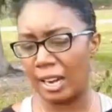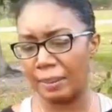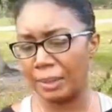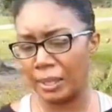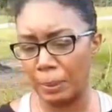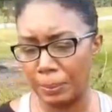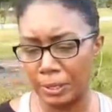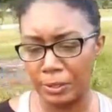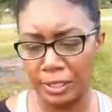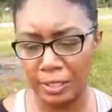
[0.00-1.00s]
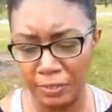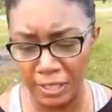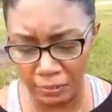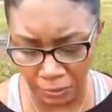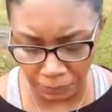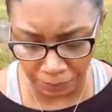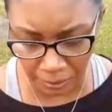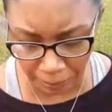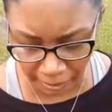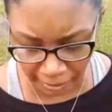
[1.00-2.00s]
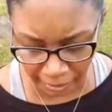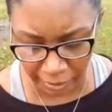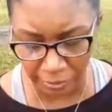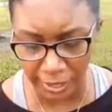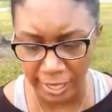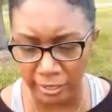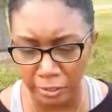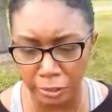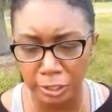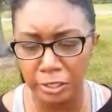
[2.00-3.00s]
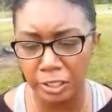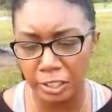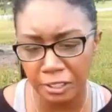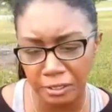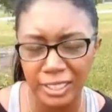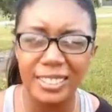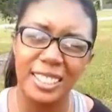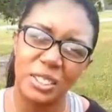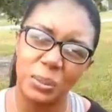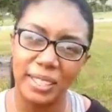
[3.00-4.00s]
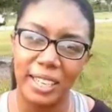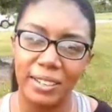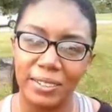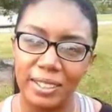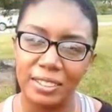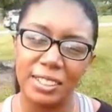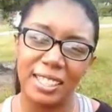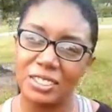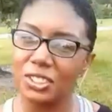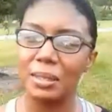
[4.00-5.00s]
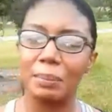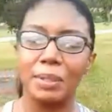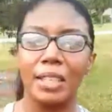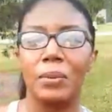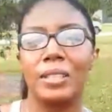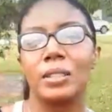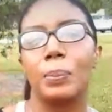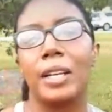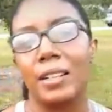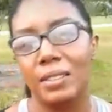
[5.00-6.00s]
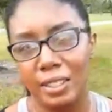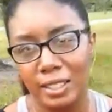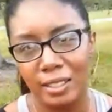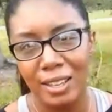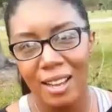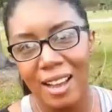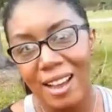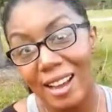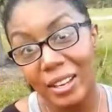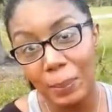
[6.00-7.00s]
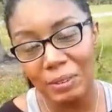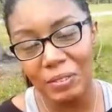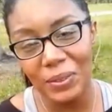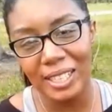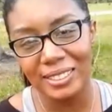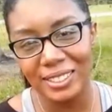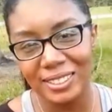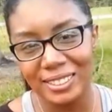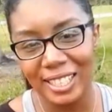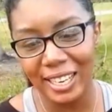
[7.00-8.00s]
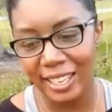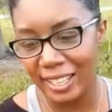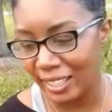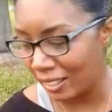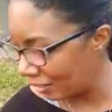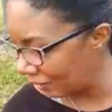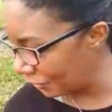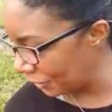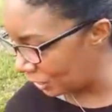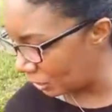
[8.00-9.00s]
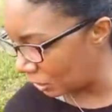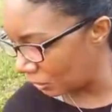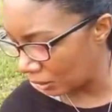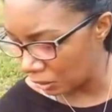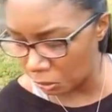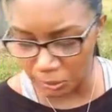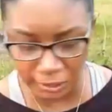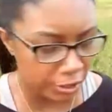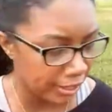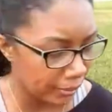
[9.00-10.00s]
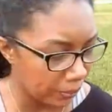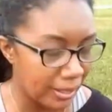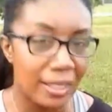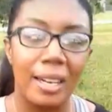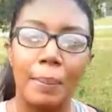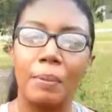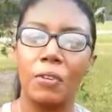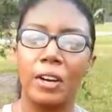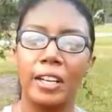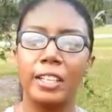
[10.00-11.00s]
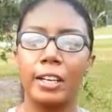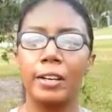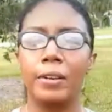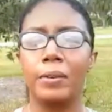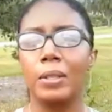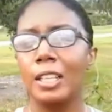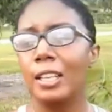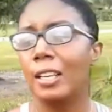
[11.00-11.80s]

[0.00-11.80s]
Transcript: I'm not a proponent of evil, but I know that good couldn't exist without it. So that's just something I wanted to put out there. I hope everyone has a good day. I'm going to do a little stretching and whatnot before I go.